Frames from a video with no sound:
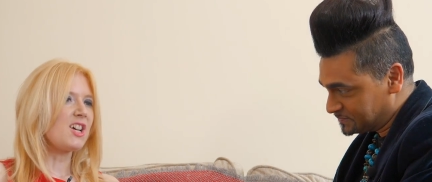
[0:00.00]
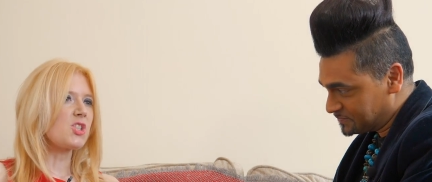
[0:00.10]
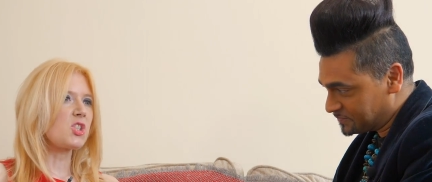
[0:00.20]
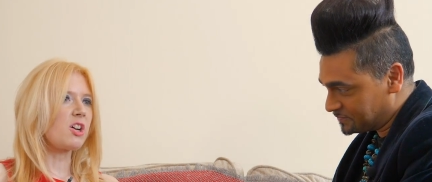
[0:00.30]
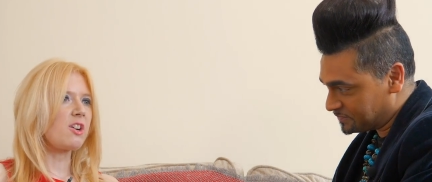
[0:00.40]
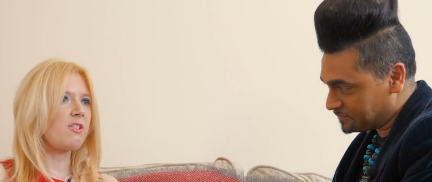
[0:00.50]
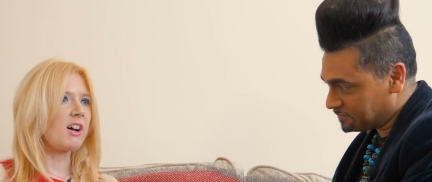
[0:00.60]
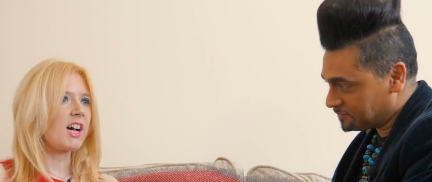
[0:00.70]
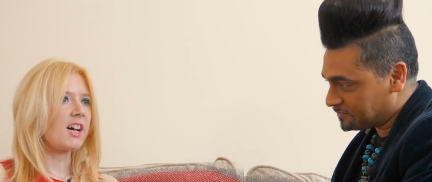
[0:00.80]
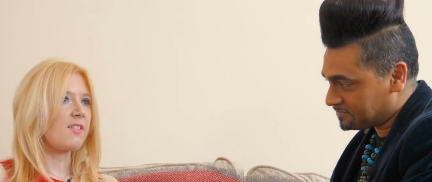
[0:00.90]
Speaker 1: So
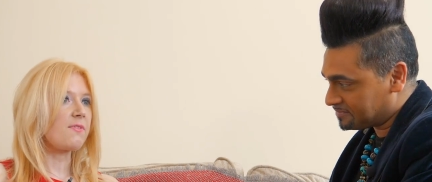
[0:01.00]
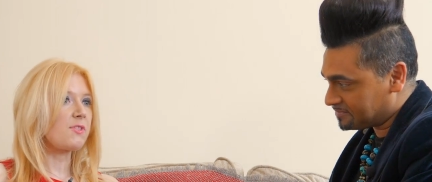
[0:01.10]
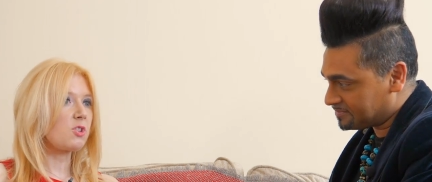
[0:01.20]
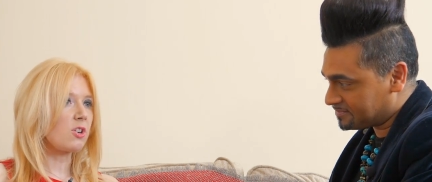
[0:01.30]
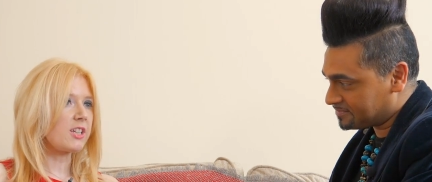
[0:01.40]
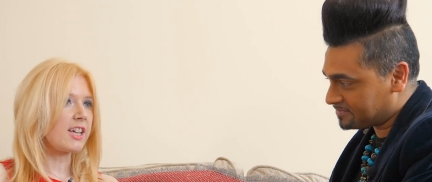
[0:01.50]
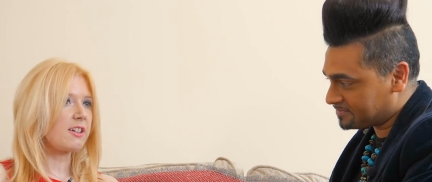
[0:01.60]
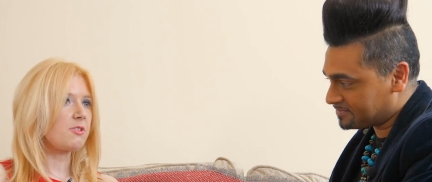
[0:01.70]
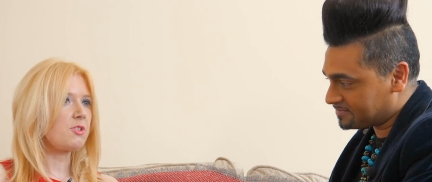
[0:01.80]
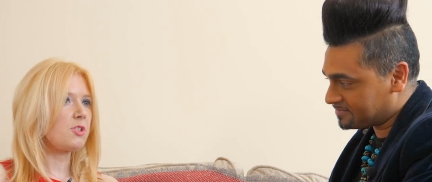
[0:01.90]
I've got
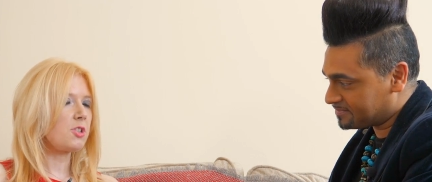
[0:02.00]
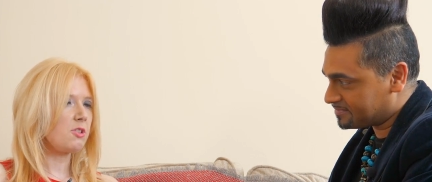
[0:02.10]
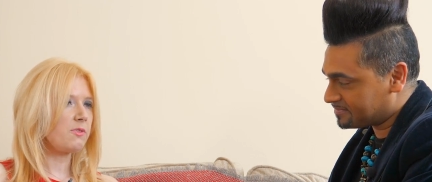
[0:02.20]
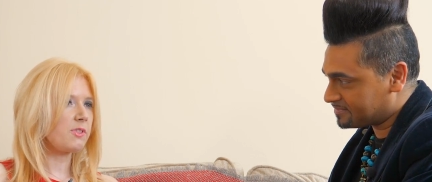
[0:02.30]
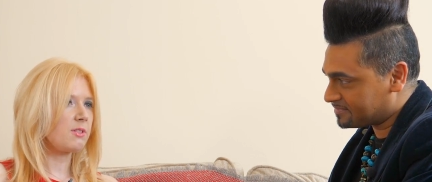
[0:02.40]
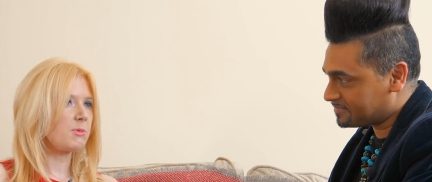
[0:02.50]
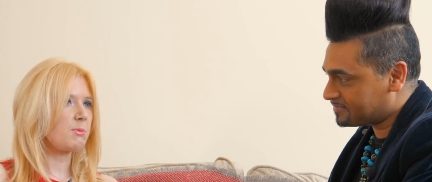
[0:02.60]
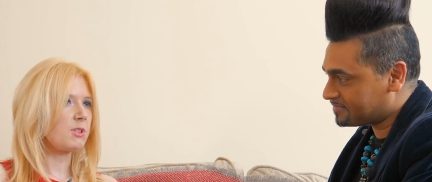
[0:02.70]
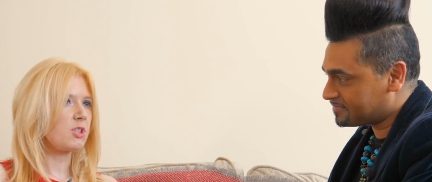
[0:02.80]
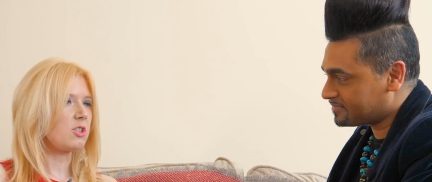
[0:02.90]
now two films
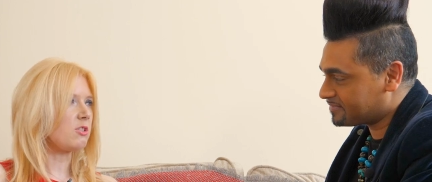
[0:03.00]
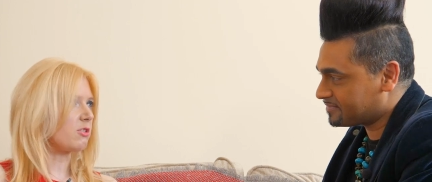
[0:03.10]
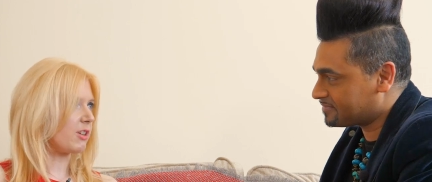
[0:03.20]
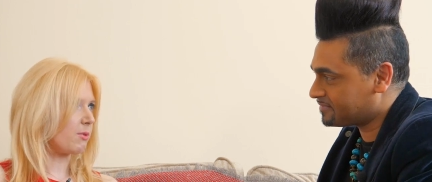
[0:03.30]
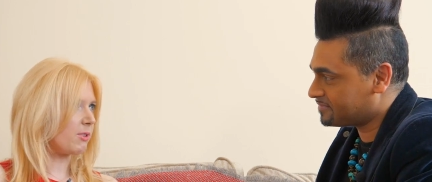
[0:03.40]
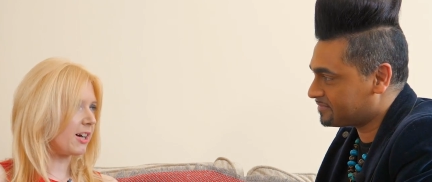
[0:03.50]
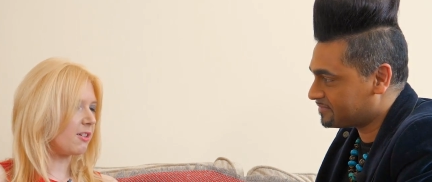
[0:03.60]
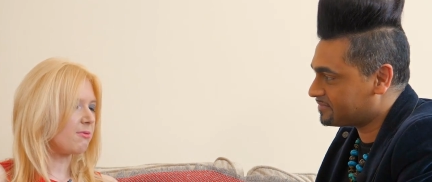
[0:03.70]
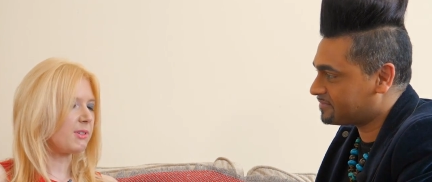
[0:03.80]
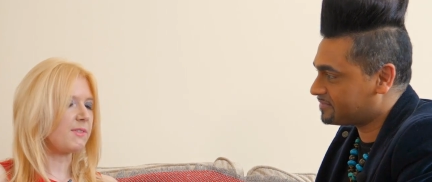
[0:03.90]
which are doing quite
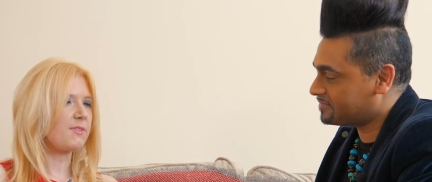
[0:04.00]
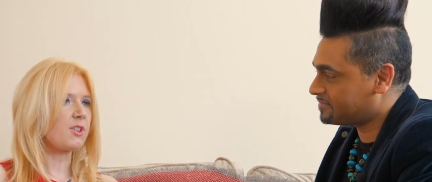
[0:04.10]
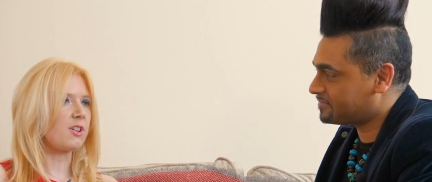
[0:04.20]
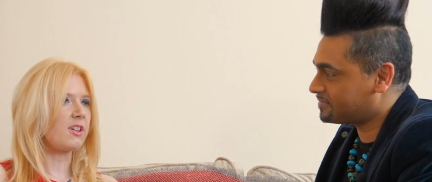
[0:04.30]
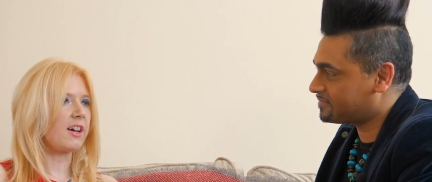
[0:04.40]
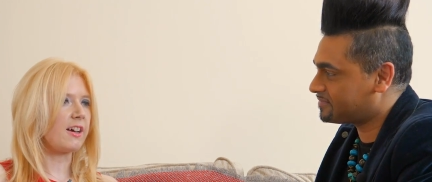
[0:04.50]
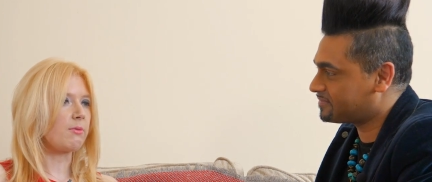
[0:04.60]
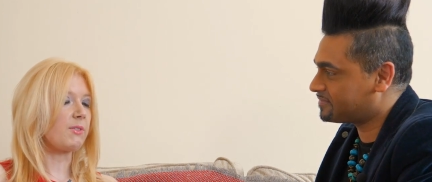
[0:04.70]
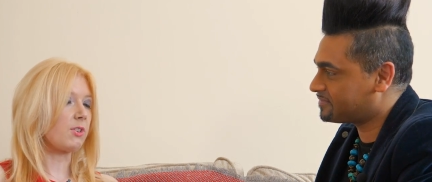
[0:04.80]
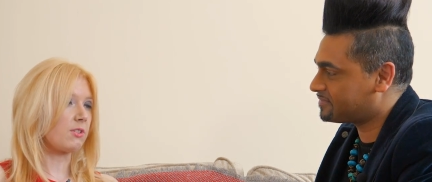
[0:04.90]
well. We've got
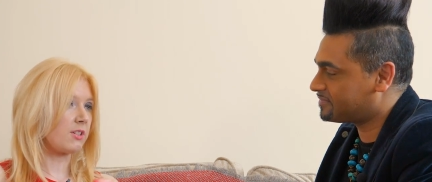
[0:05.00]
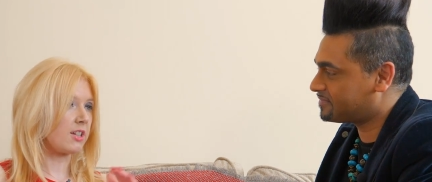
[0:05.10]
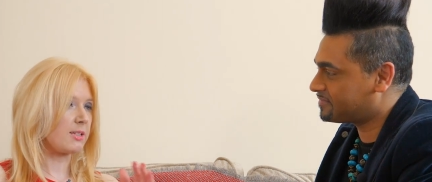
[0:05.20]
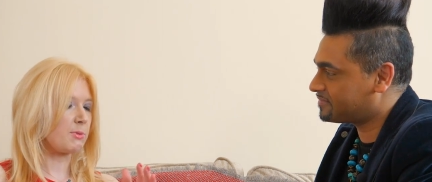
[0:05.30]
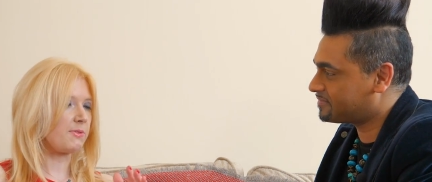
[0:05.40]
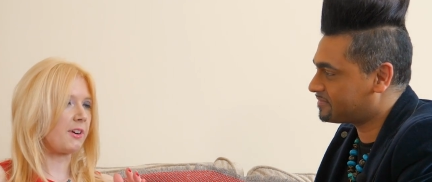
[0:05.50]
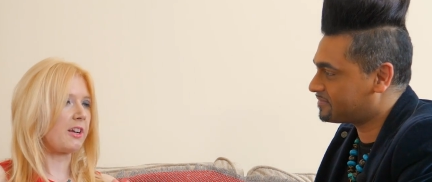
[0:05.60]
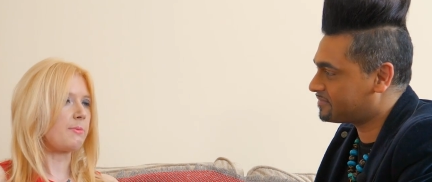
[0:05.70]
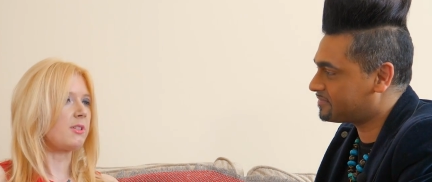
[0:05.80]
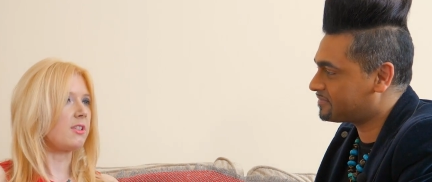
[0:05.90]
a nice
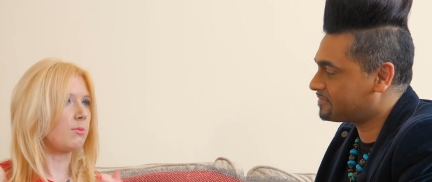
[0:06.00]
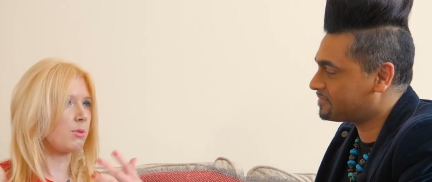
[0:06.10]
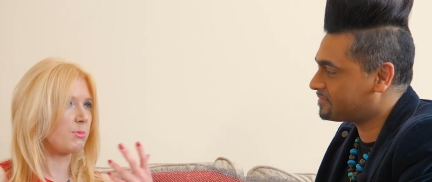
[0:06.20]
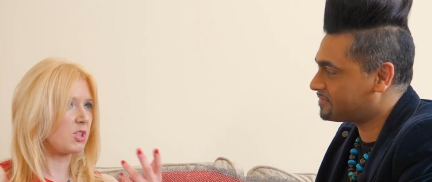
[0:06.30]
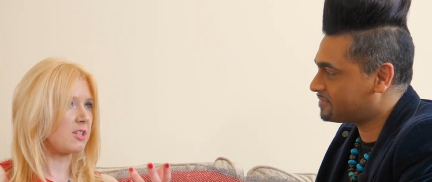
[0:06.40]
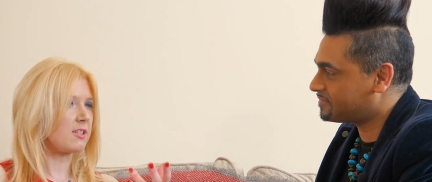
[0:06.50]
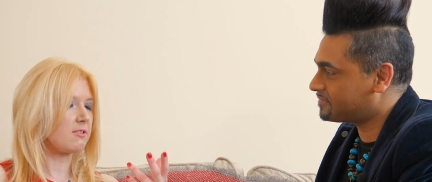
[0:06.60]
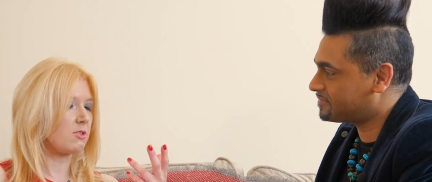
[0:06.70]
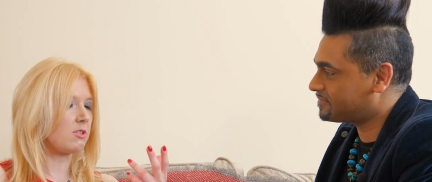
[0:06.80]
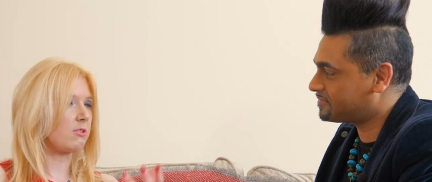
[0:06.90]
portfolio, but the one which is
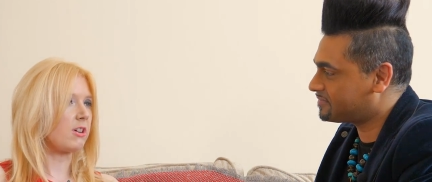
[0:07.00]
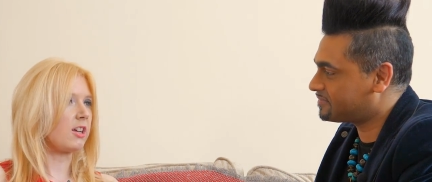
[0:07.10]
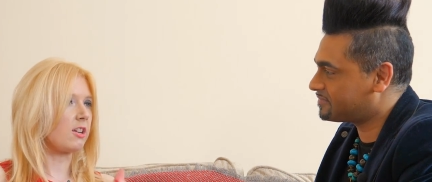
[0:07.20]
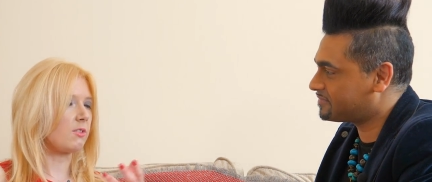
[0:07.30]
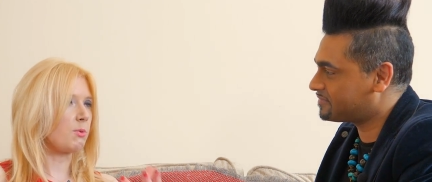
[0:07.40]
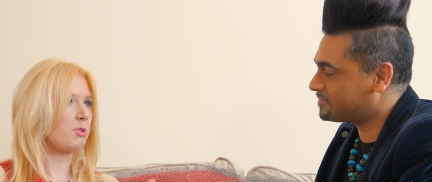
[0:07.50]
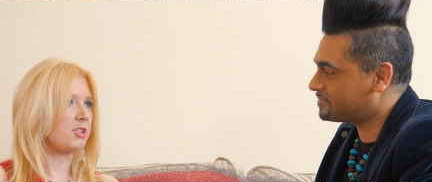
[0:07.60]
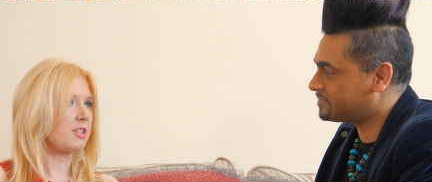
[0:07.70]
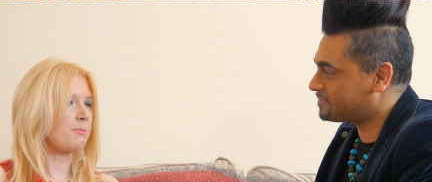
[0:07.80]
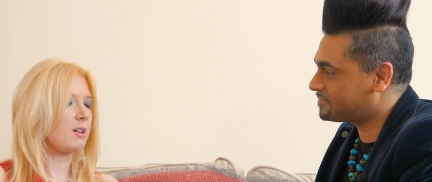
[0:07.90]
doing quite a lot of awards
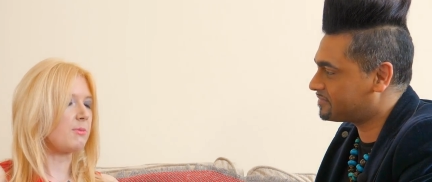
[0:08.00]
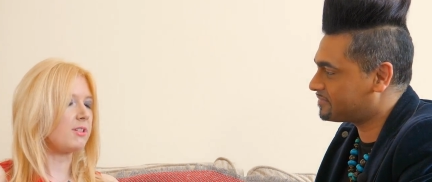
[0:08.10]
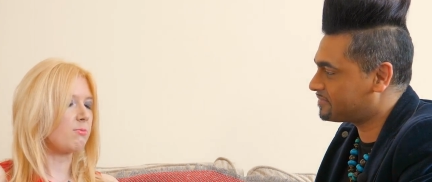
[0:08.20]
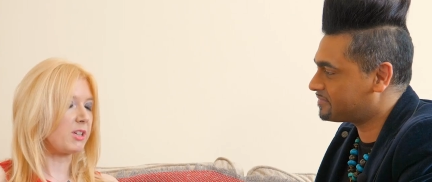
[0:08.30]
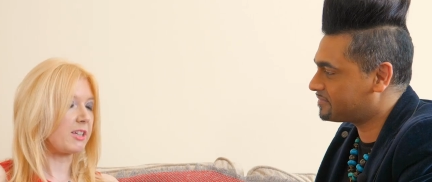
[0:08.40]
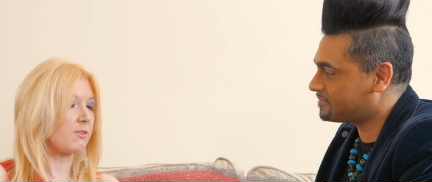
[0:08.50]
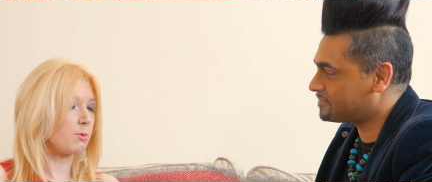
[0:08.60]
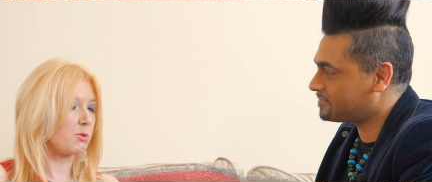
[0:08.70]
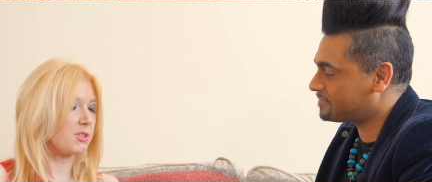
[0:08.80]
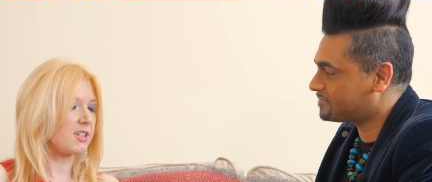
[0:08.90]
at the moment, winning a lot of
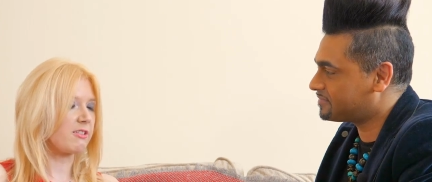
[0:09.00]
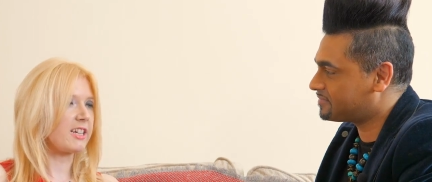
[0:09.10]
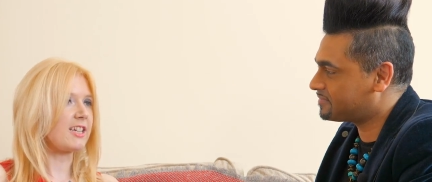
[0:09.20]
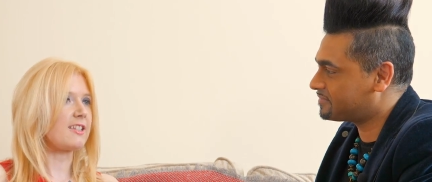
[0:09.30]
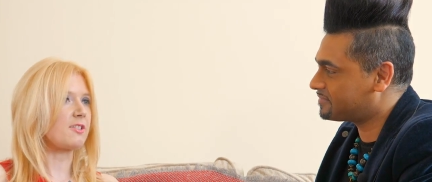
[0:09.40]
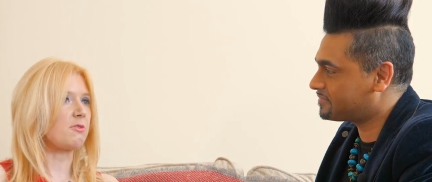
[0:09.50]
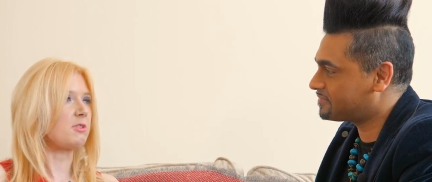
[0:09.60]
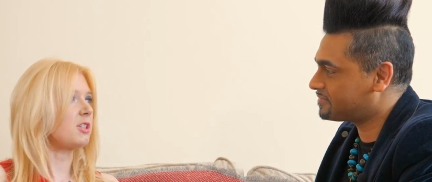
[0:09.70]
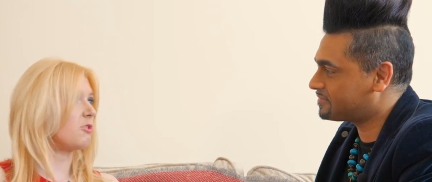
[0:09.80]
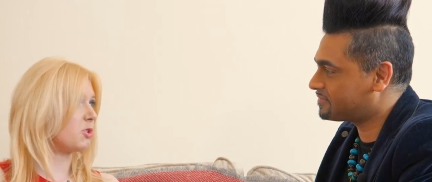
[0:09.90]
awards, sorry, is
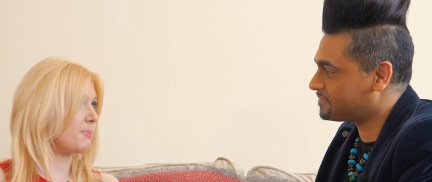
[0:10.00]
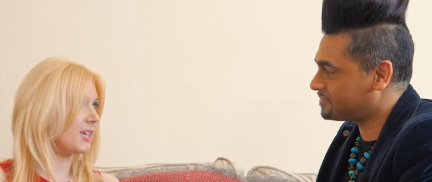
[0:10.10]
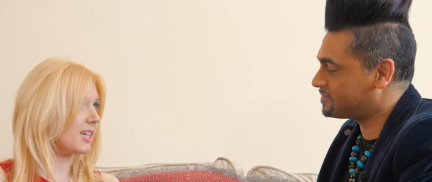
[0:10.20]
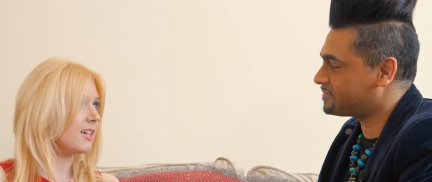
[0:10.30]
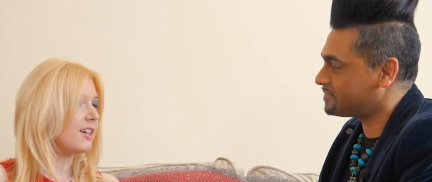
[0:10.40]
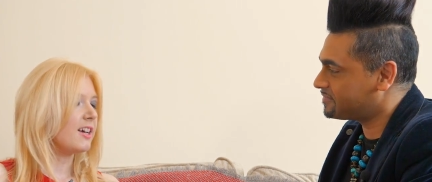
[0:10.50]
called Soldier B.